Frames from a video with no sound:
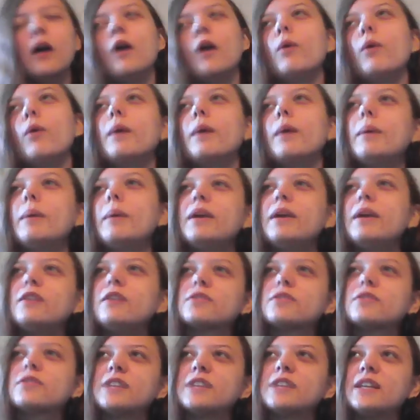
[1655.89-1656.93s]
Well, maybe
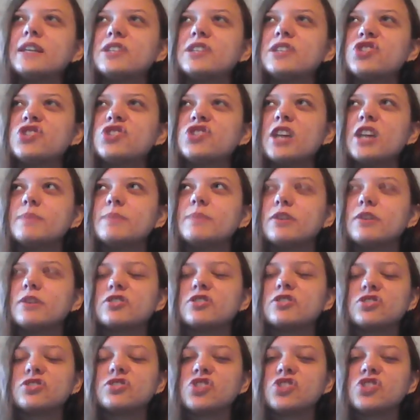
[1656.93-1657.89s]
you're saying it's Chase because